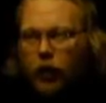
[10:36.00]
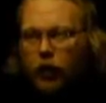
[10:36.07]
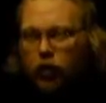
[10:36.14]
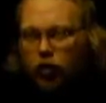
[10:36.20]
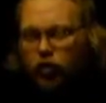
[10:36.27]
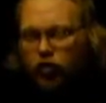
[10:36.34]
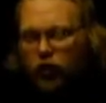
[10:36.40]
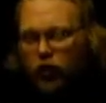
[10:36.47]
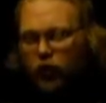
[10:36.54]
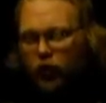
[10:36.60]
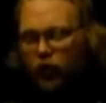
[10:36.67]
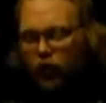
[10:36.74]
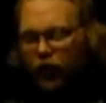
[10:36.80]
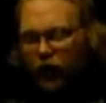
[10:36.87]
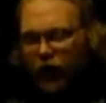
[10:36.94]
you're sending
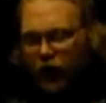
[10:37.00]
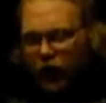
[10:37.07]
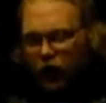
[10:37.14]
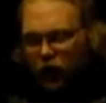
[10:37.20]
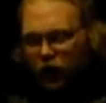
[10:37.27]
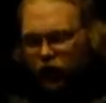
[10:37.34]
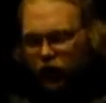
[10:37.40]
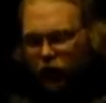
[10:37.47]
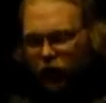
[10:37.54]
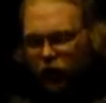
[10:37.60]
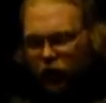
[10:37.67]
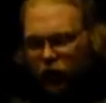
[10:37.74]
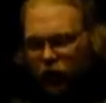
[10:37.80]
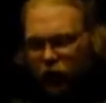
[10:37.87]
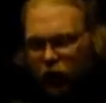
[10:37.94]
the theta
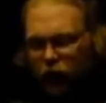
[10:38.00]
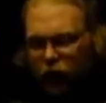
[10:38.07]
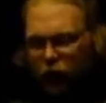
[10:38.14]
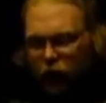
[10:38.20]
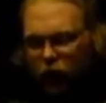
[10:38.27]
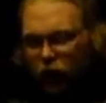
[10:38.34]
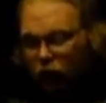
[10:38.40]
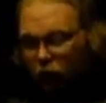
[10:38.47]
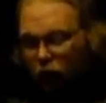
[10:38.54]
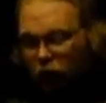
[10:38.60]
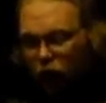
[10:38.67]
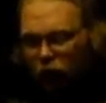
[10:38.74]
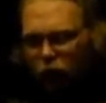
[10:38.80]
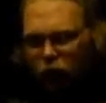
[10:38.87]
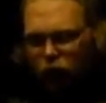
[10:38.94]
energy into
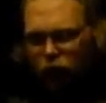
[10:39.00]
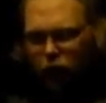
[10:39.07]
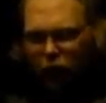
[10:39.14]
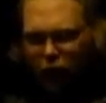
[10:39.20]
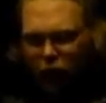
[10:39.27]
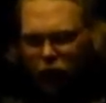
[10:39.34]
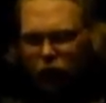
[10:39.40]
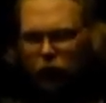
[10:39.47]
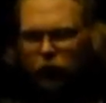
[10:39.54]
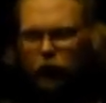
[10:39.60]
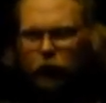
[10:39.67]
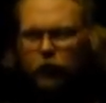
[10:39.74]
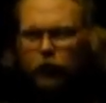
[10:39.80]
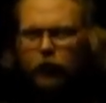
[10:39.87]
quote-unquote hell,